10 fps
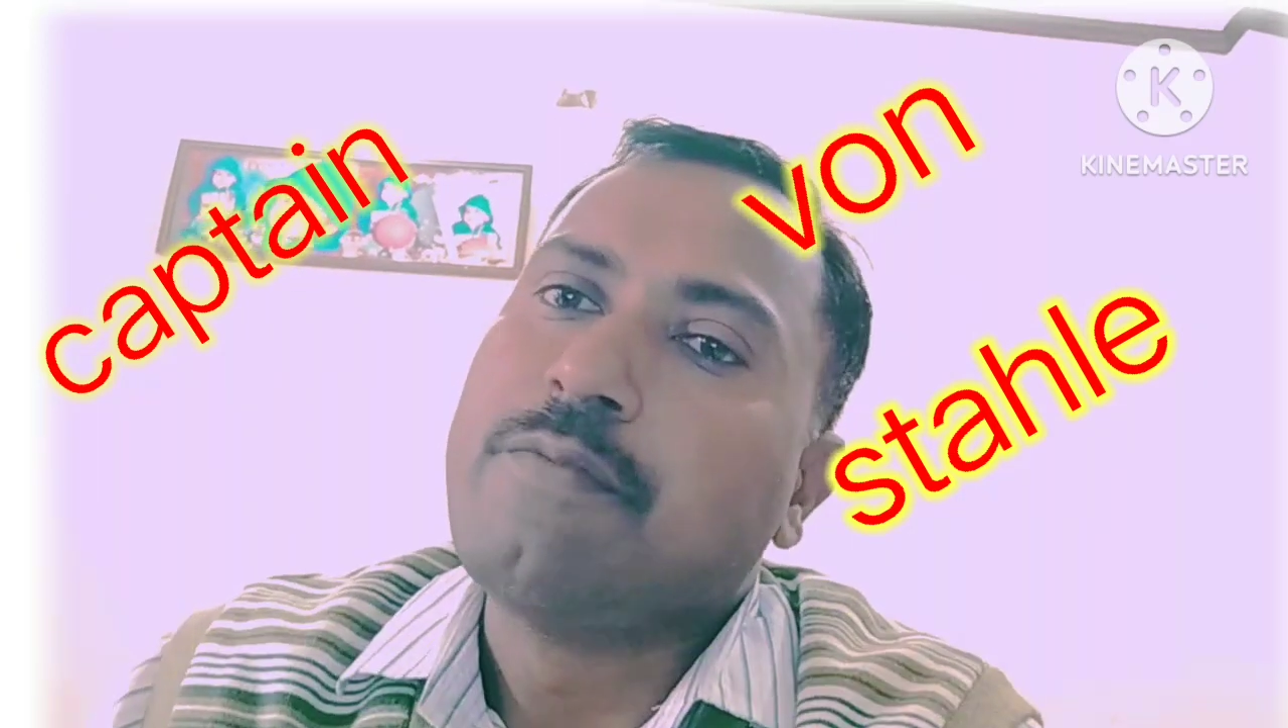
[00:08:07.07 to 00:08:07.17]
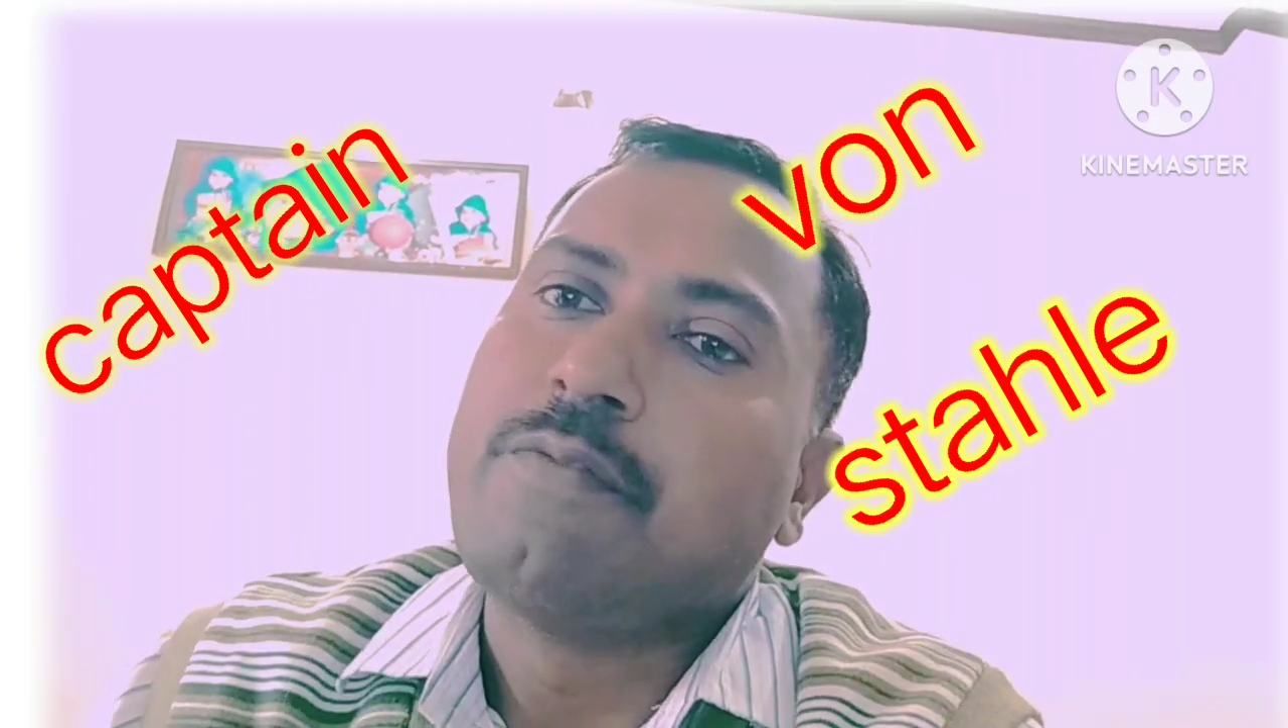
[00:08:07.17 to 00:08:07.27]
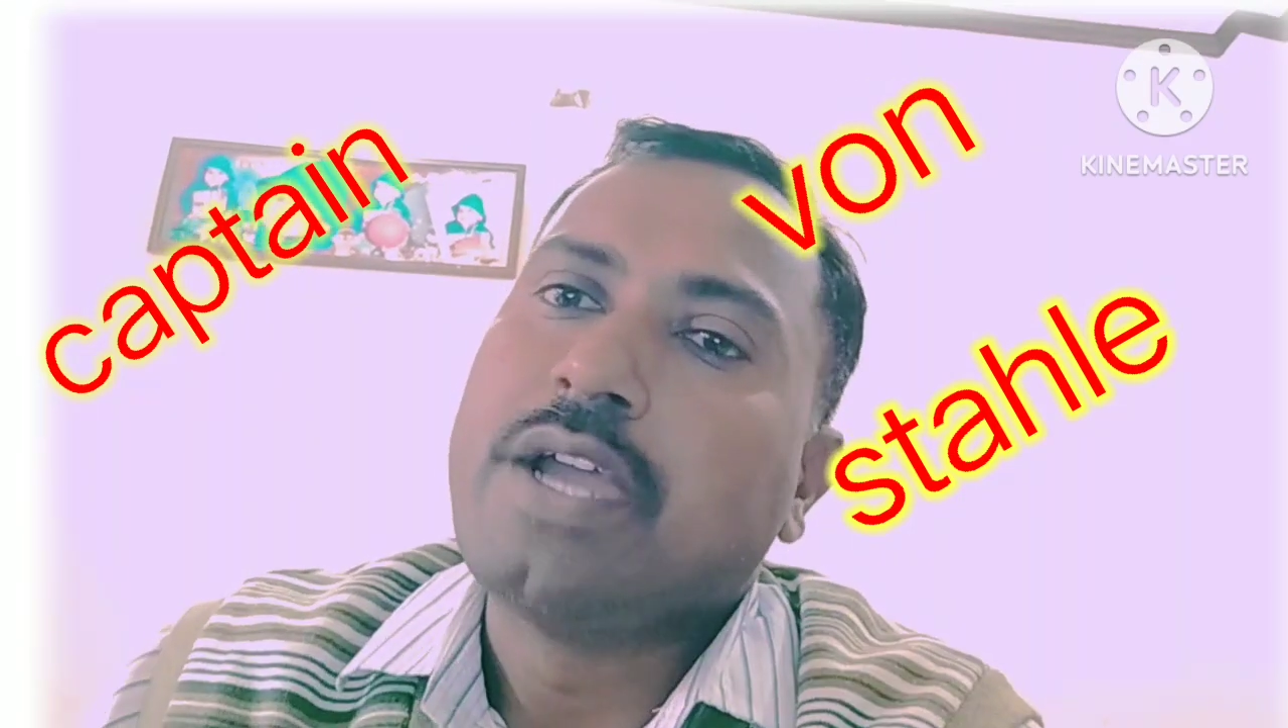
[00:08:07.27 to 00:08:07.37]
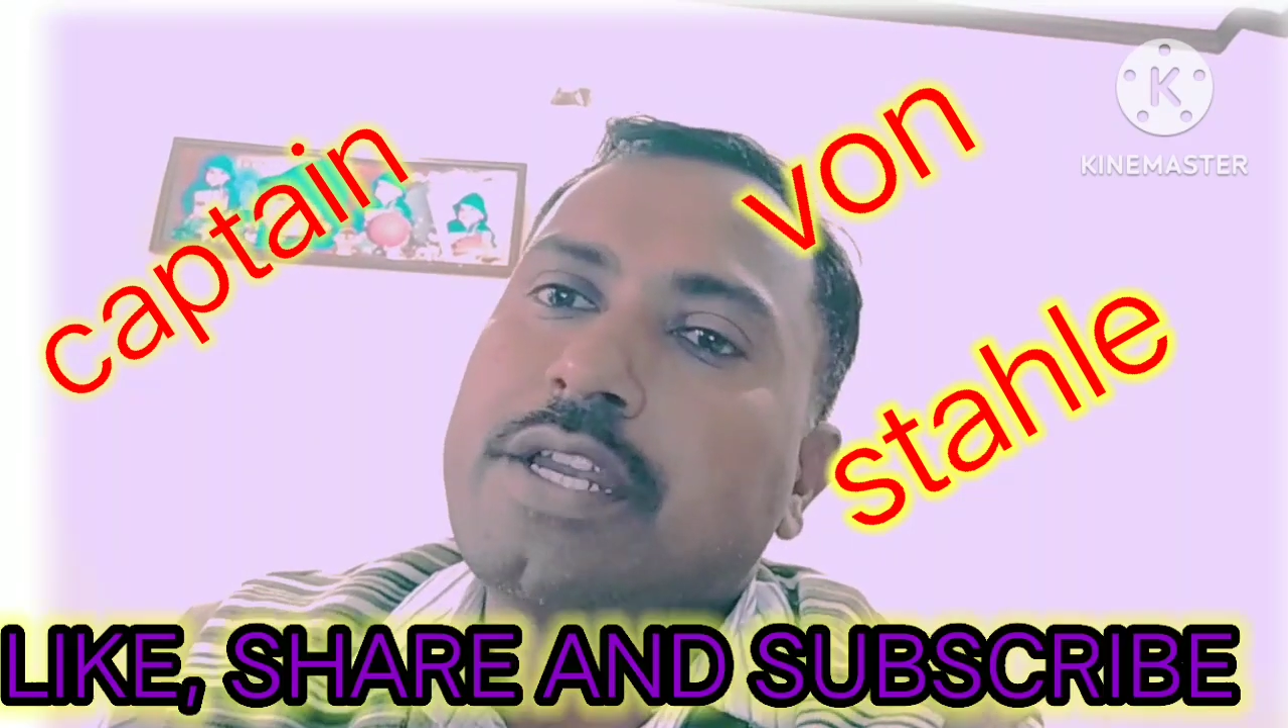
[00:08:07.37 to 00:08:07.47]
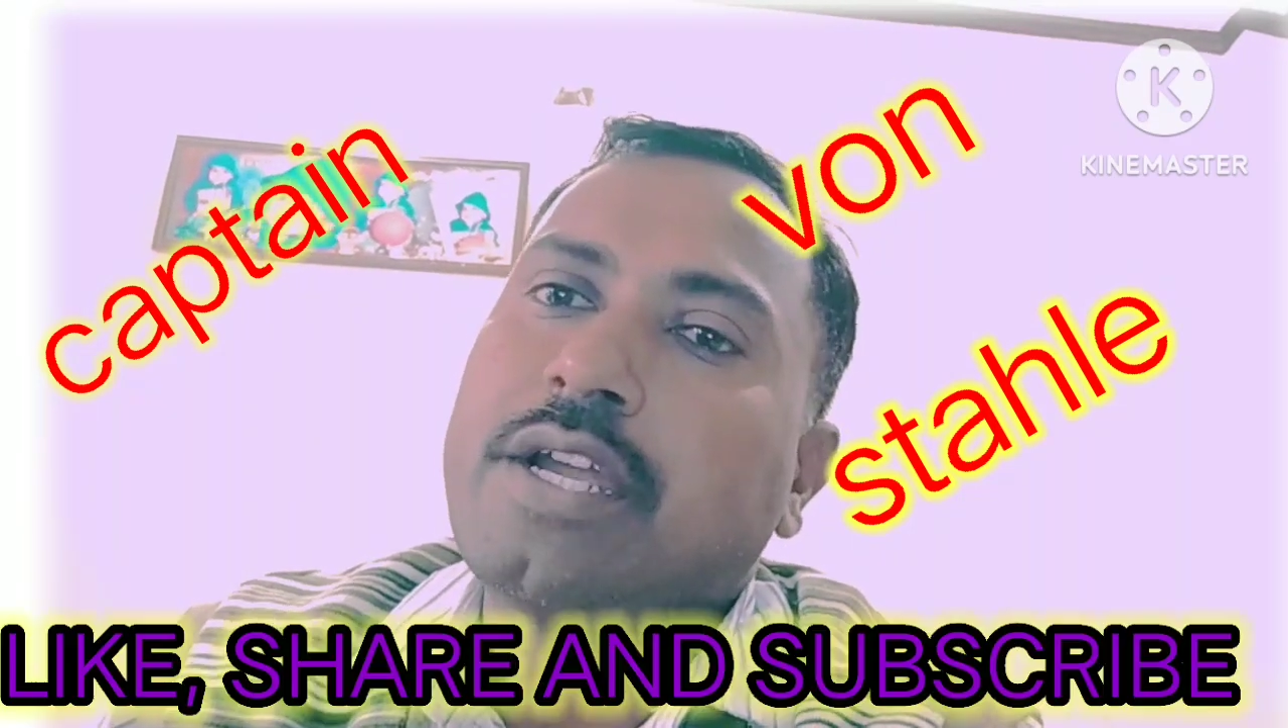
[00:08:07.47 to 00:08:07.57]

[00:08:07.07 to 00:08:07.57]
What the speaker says: find